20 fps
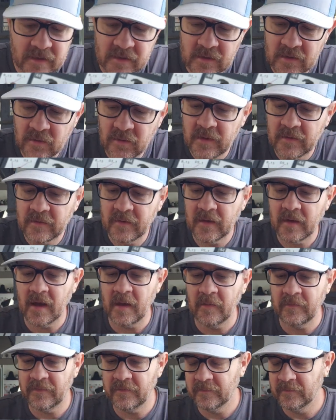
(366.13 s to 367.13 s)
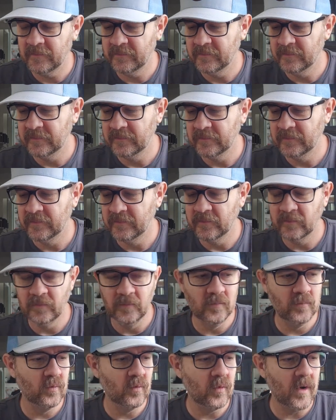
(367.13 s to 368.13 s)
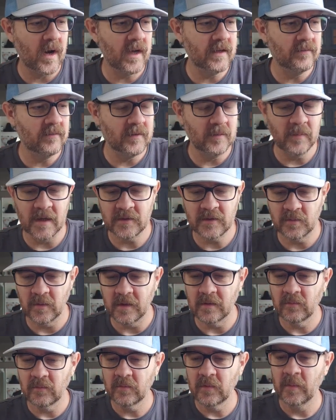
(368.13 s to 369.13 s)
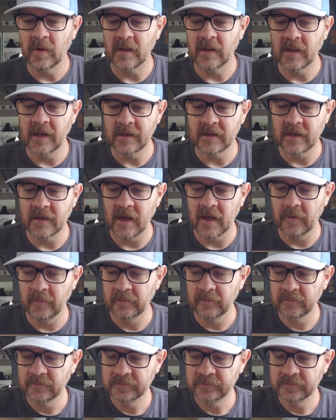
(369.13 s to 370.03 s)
You know what? Why even mess with it? I'm going to lay it down.